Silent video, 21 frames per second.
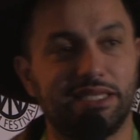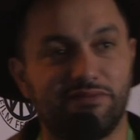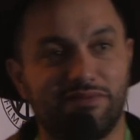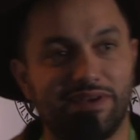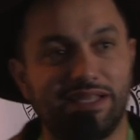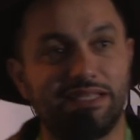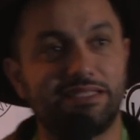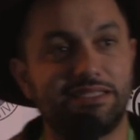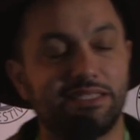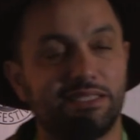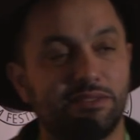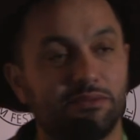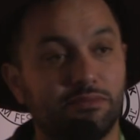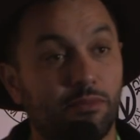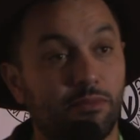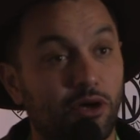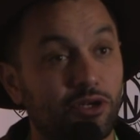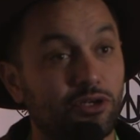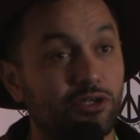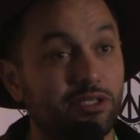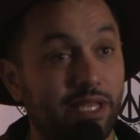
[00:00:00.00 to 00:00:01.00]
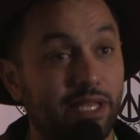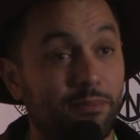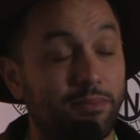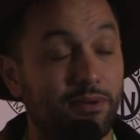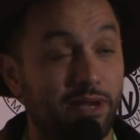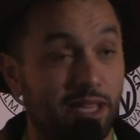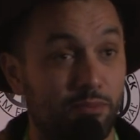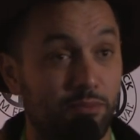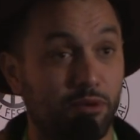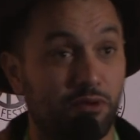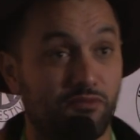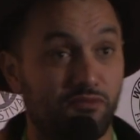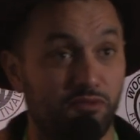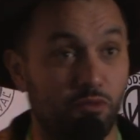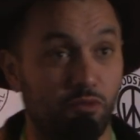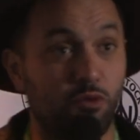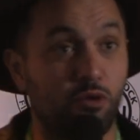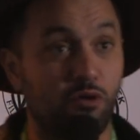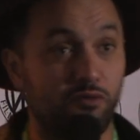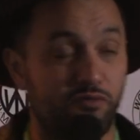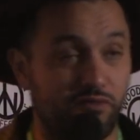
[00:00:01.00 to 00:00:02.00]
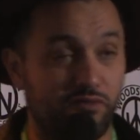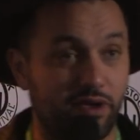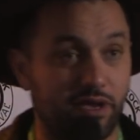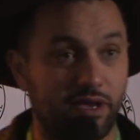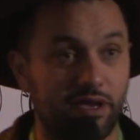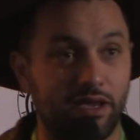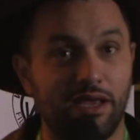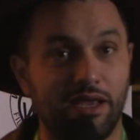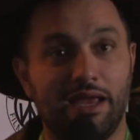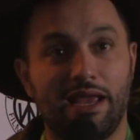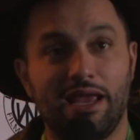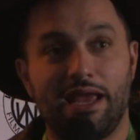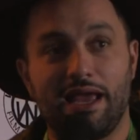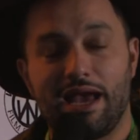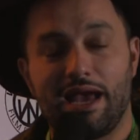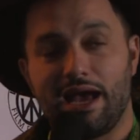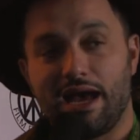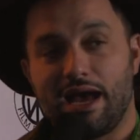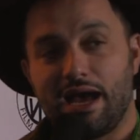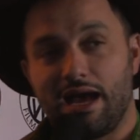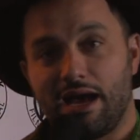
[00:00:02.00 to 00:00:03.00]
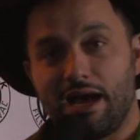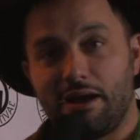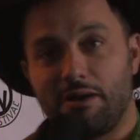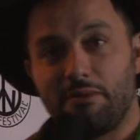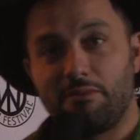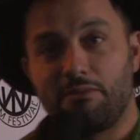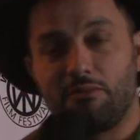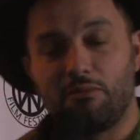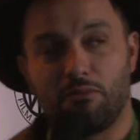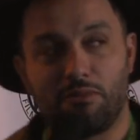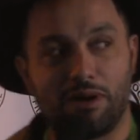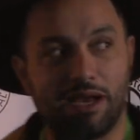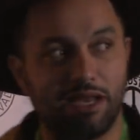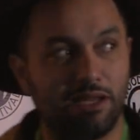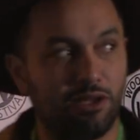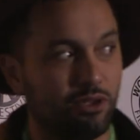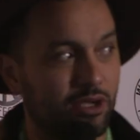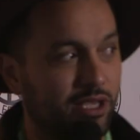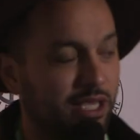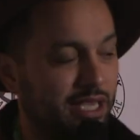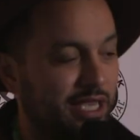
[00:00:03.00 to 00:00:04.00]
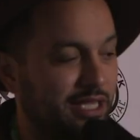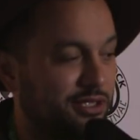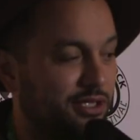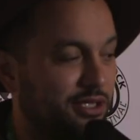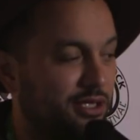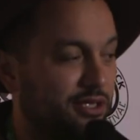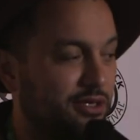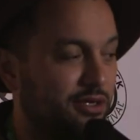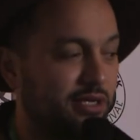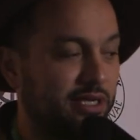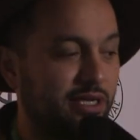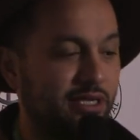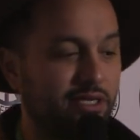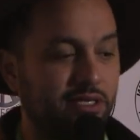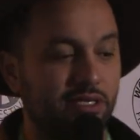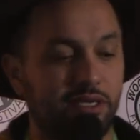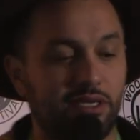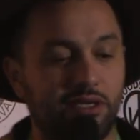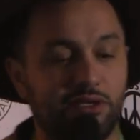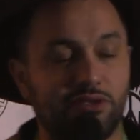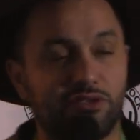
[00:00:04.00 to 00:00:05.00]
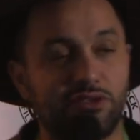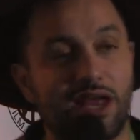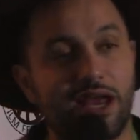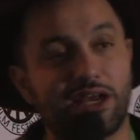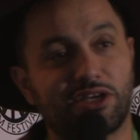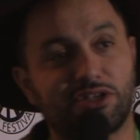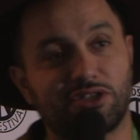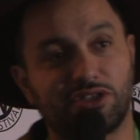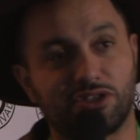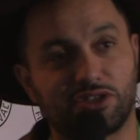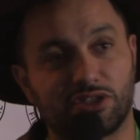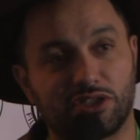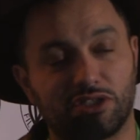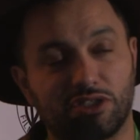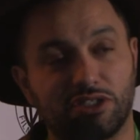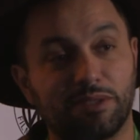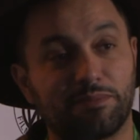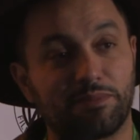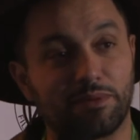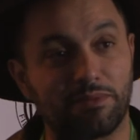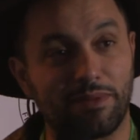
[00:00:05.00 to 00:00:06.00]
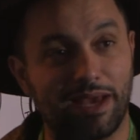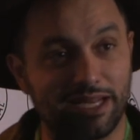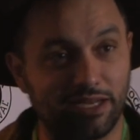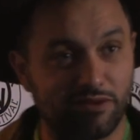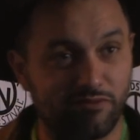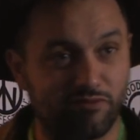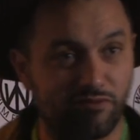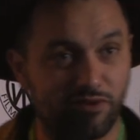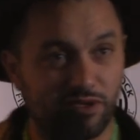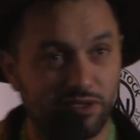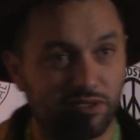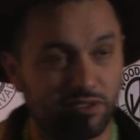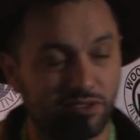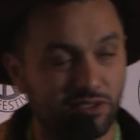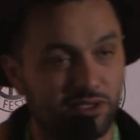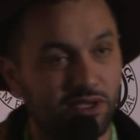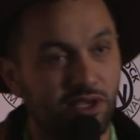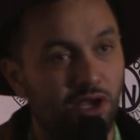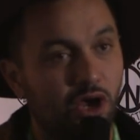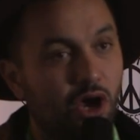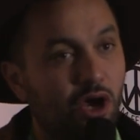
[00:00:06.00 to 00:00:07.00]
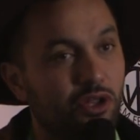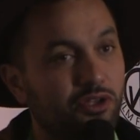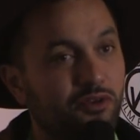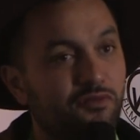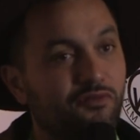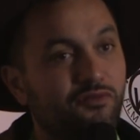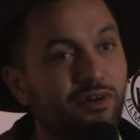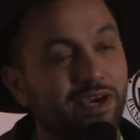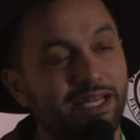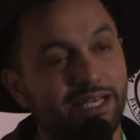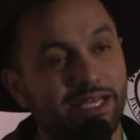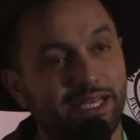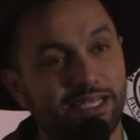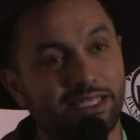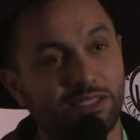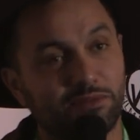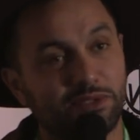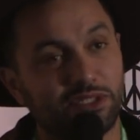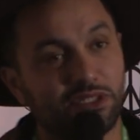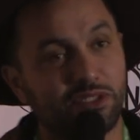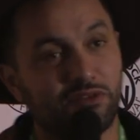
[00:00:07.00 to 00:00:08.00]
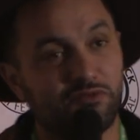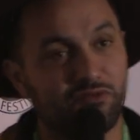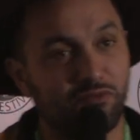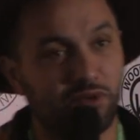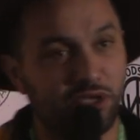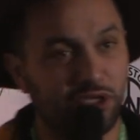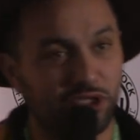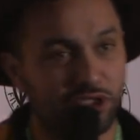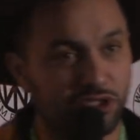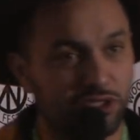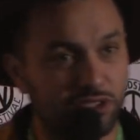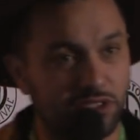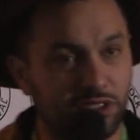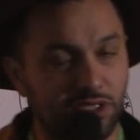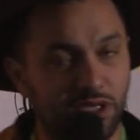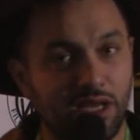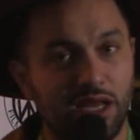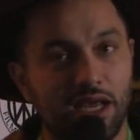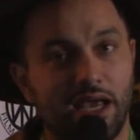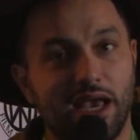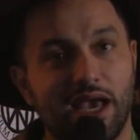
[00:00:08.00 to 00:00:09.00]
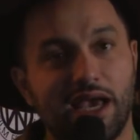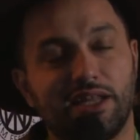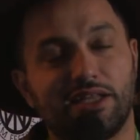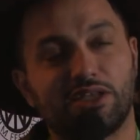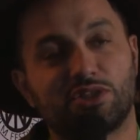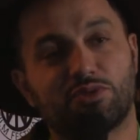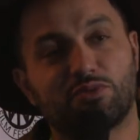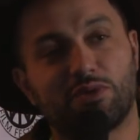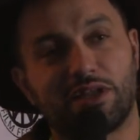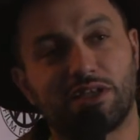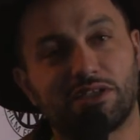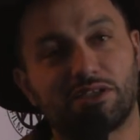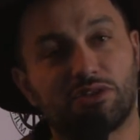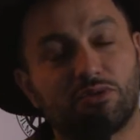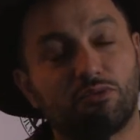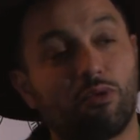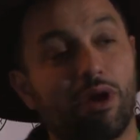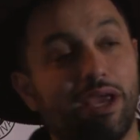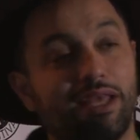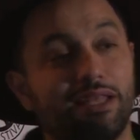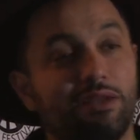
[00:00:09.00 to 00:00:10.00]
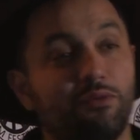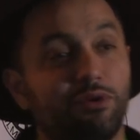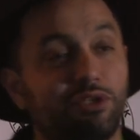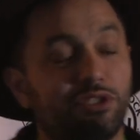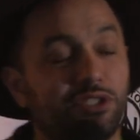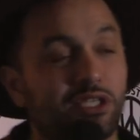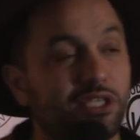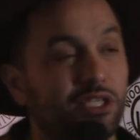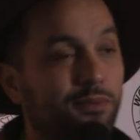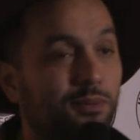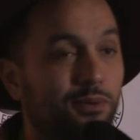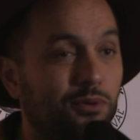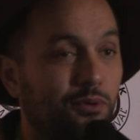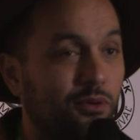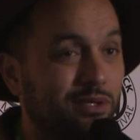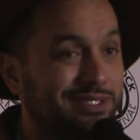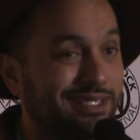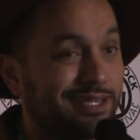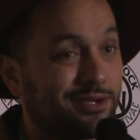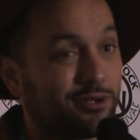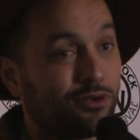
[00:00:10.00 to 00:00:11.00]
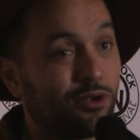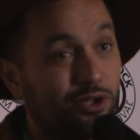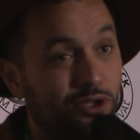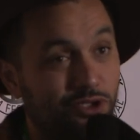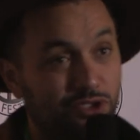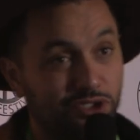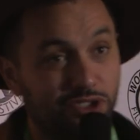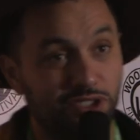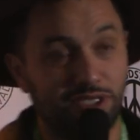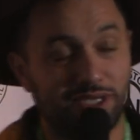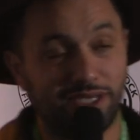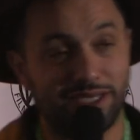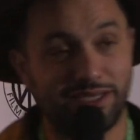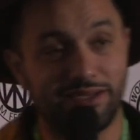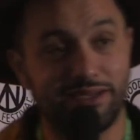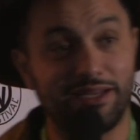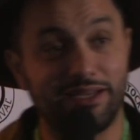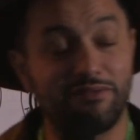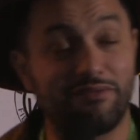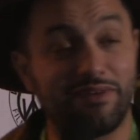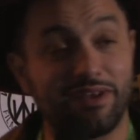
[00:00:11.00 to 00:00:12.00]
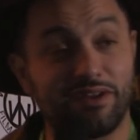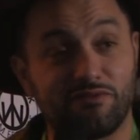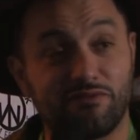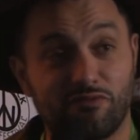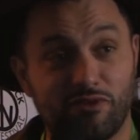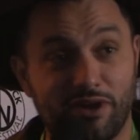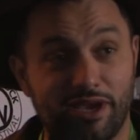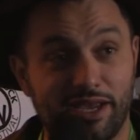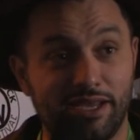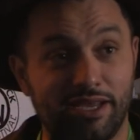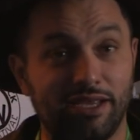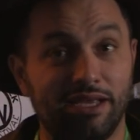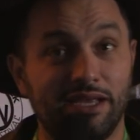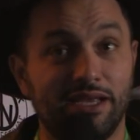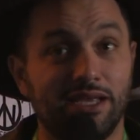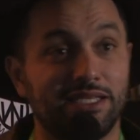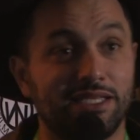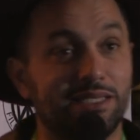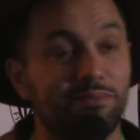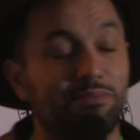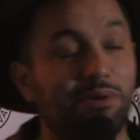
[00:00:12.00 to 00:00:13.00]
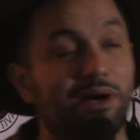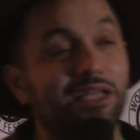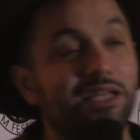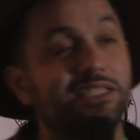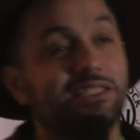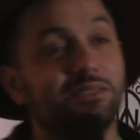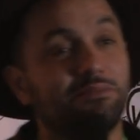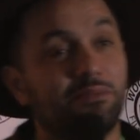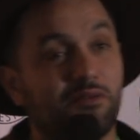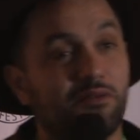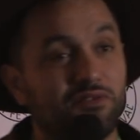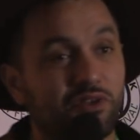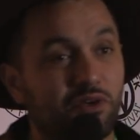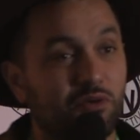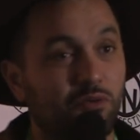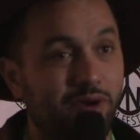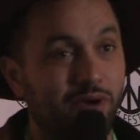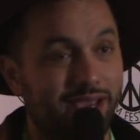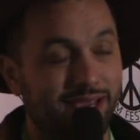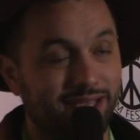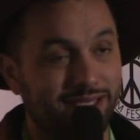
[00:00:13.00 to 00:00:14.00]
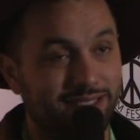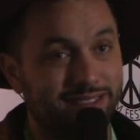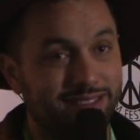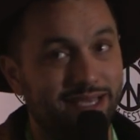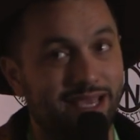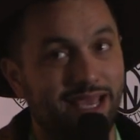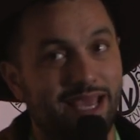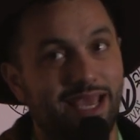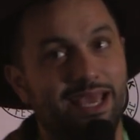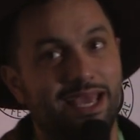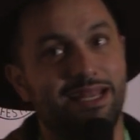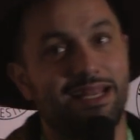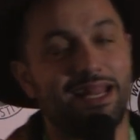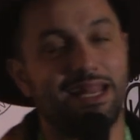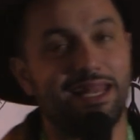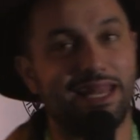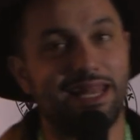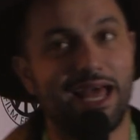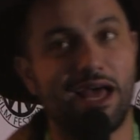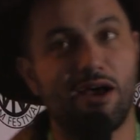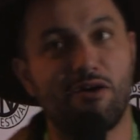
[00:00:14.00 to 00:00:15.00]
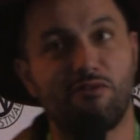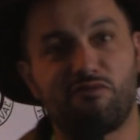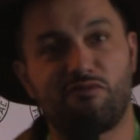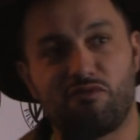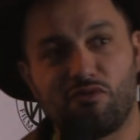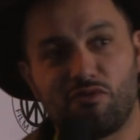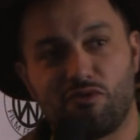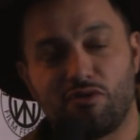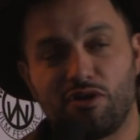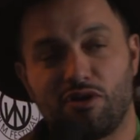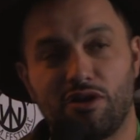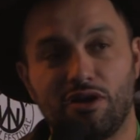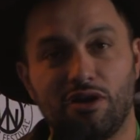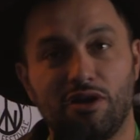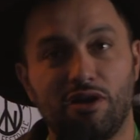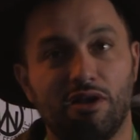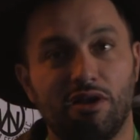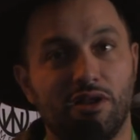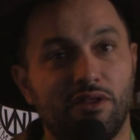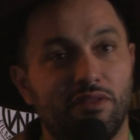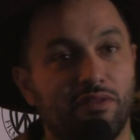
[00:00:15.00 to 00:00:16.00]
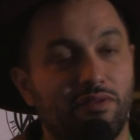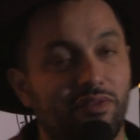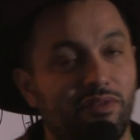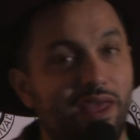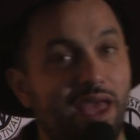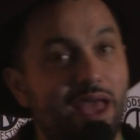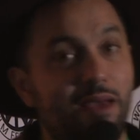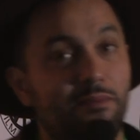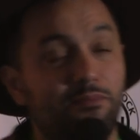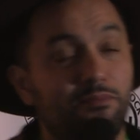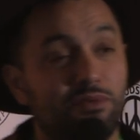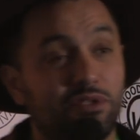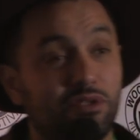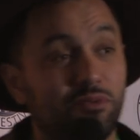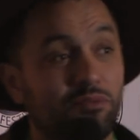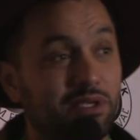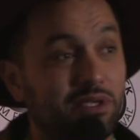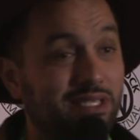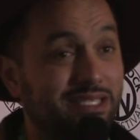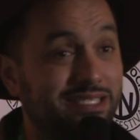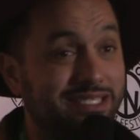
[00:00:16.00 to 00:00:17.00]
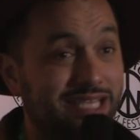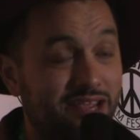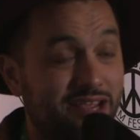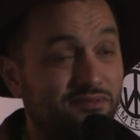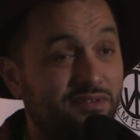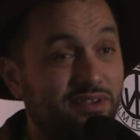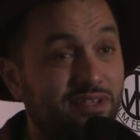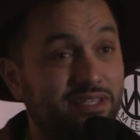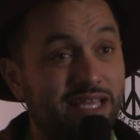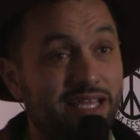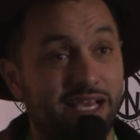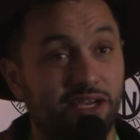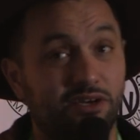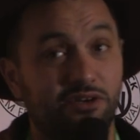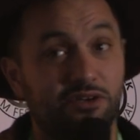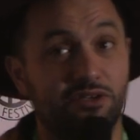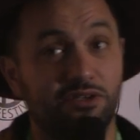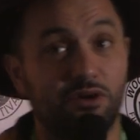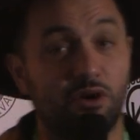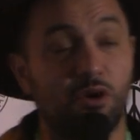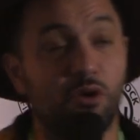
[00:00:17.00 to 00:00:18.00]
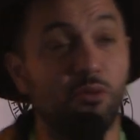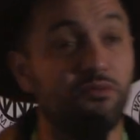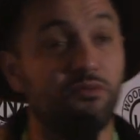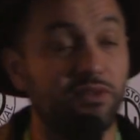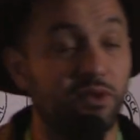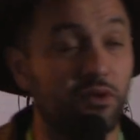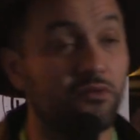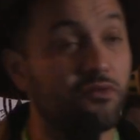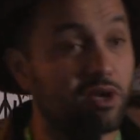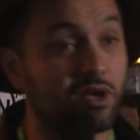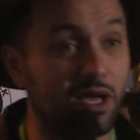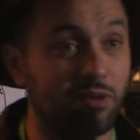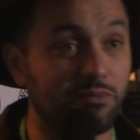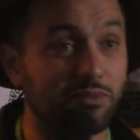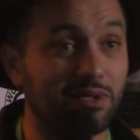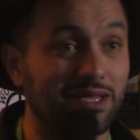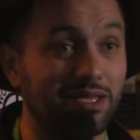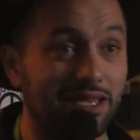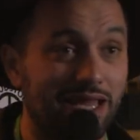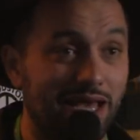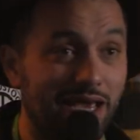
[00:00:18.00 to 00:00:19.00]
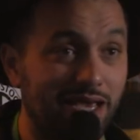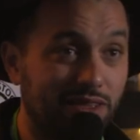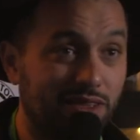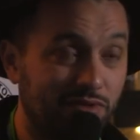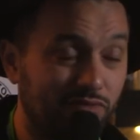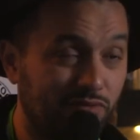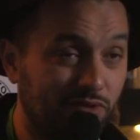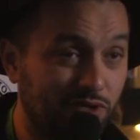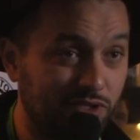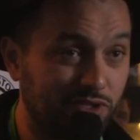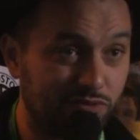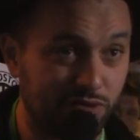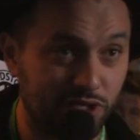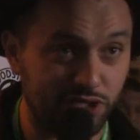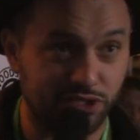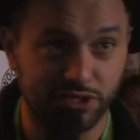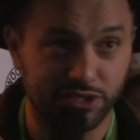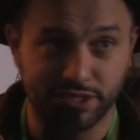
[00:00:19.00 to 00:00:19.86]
inventing the modern day playbook for warfare um, by looking at their interactions on the diplomatic front, on their fight against misinformation, and as well as the way in which they deploy technology in an innovative way to punch above their weight and allow for them to be the David that could hopefully overcome the Goliath of what is Russia